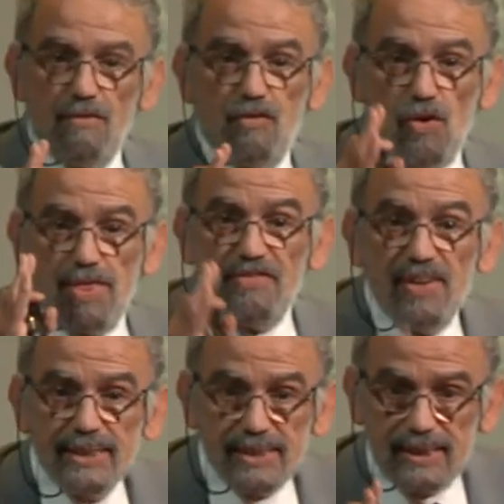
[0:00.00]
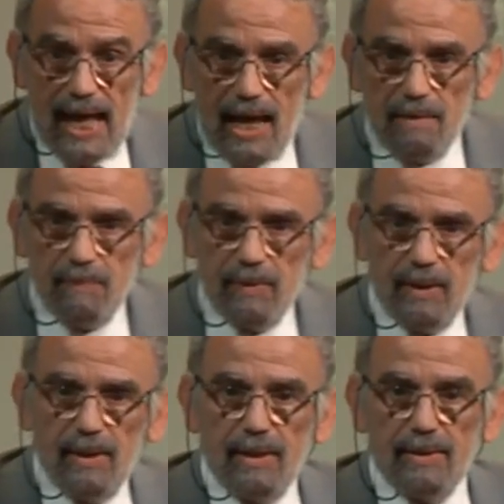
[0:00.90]
for the first time,
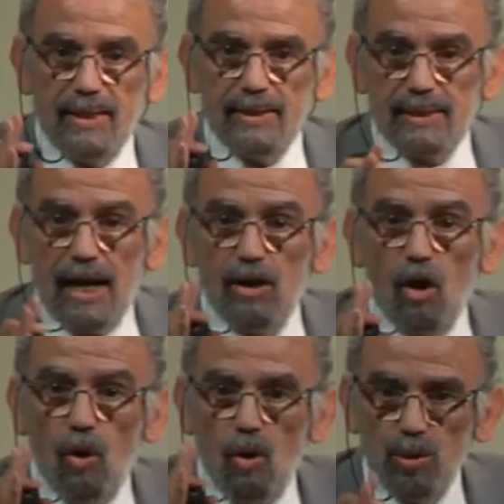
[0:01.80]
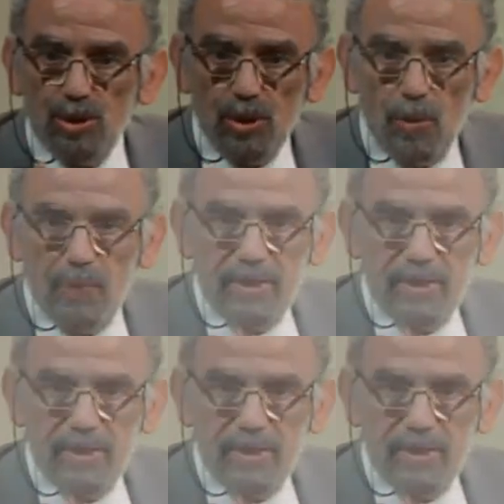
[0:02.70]
this can also